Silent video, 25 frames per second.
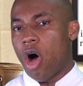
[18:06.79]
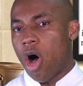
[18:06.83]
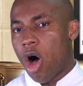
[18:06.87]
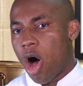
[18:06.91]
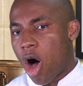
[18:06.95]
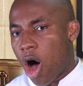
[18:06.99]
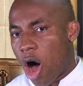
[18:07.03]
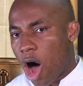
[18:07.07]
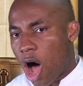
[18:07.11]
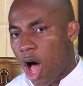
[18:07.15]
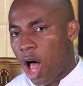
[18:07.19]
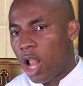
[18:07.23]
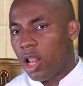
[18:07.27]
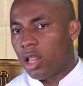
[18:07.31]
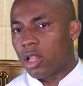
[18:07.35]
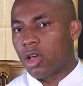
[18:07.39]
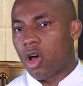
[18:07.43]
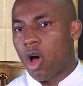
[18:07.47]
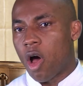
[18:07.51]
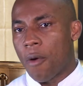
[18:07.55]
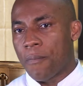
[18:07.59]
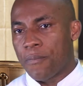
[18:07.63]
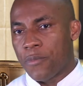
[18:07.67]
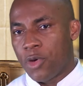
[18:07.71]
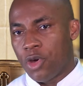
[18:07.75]
all
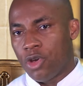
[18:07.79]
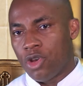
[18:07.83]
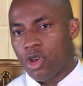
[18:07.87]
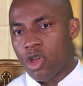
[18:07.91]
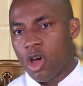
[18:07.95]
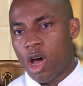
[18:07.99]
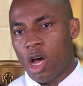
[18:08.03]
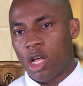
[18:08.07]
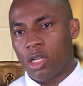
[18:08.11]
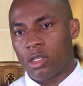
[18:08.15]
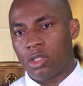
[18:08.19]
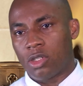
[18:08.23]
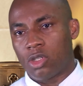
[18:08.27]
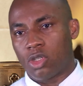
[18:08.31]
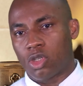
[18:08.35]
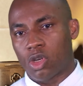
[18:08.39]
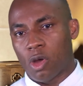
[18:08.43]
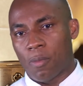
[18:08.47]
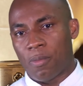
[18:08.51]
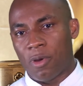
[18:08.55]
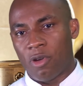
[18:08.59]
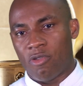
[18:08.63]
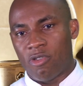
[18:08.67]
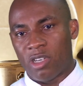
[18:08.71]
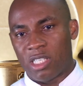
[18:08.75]
communion to
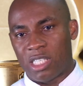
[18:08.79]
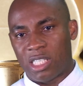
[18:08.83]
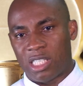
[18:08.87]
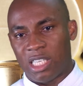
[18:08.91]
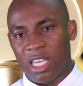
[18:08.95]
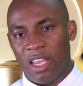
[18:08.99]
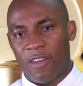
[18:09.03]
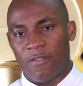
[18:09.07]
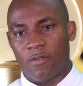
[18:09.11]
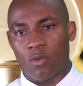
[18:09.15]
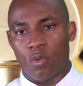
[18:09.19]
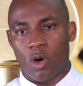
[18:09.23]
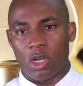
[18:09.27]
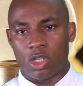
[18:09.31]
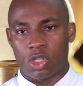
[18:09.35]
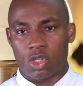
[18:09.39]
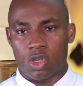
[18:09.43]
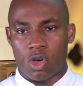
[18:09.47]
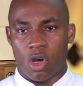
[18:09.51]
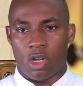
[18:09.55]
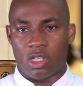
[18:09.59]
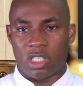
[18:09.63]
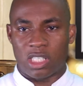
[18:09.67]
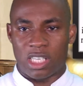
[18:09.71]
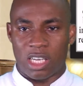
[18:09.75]
be received was
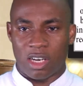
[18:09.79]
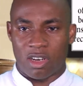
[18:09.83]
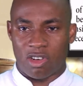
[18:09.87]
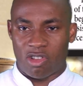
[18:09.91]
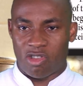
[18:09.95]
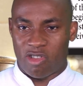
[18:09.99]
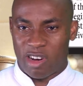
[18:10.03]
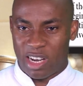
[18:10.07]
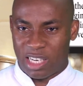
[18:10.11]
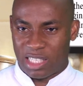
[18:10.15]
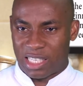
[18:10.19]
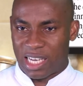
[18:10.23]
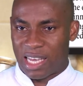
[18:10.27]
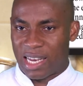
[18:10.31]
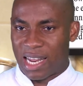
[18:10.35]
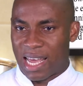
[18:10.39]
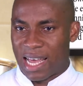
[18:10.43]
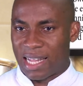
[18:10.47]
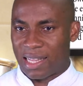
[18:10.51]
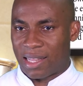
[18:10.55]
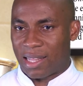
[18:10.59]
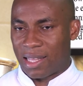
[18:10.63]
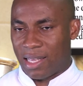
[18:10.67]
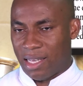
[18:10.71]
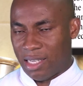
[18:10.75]
consecrated
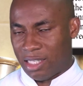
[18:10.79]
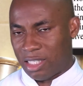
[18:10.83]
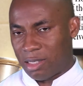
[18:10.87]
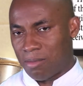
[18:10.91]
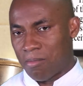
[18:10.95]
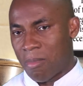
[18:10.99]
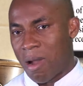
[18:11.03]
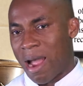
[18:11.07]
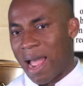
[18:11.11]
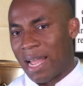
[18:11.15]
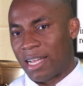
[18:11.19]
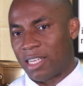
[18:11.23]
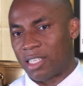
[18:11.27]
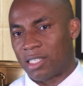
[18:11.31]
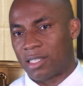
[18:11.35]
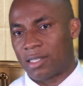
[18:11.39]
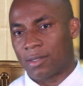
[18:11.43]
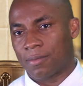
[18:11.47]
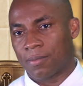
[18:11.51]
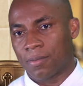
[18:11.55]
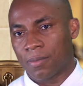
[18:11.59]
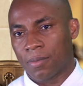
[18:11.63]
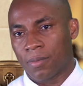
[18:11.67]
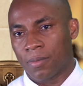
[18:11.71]
at its Mass.